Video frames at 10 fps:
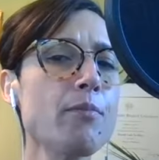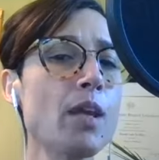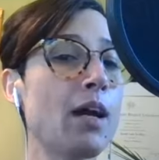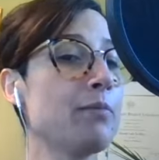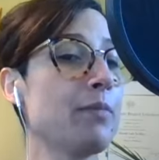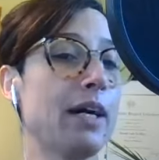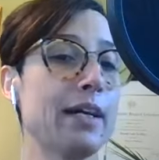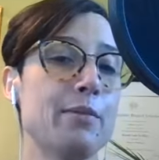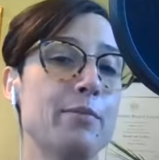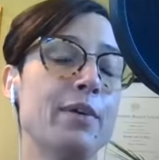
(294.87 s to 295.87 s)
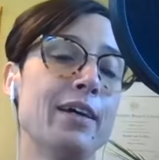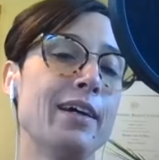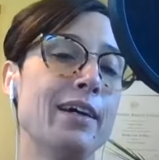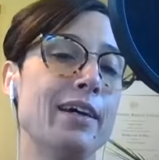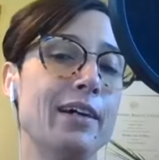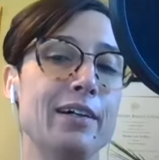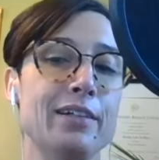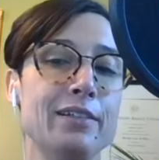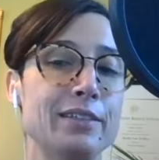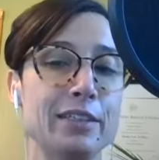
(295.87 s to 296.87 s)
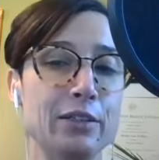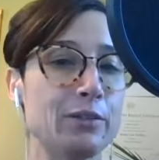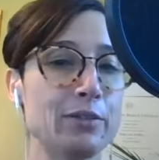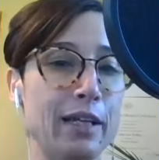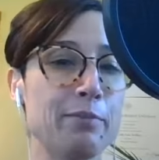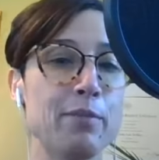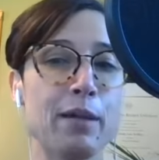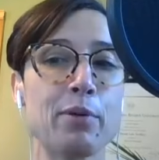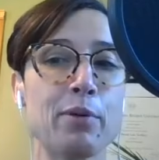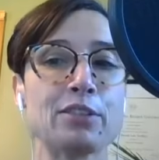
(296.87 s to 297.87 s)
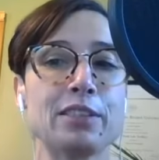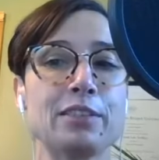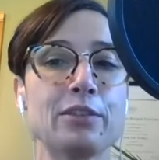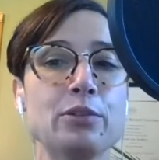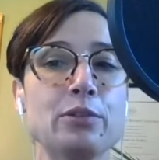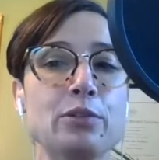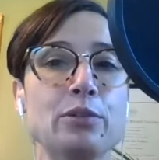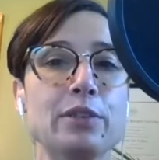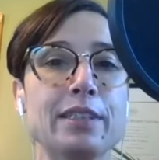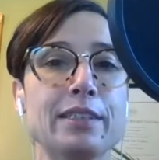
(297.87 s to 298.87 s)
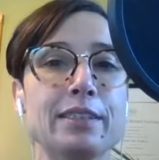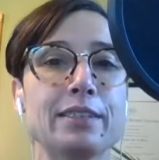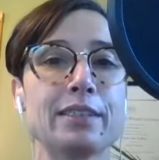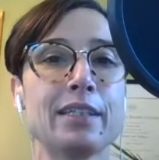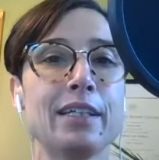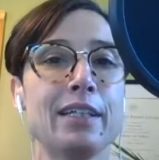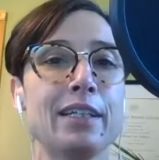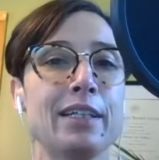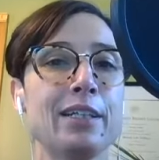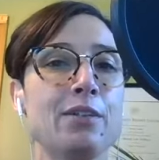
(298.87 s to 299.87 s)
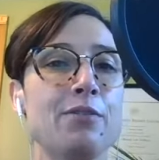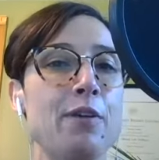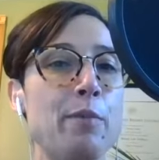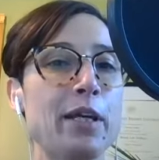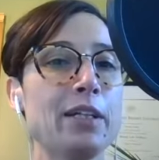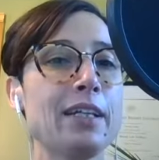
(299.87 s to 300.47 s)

I'm, I am, uh, you know, a, a person who is female,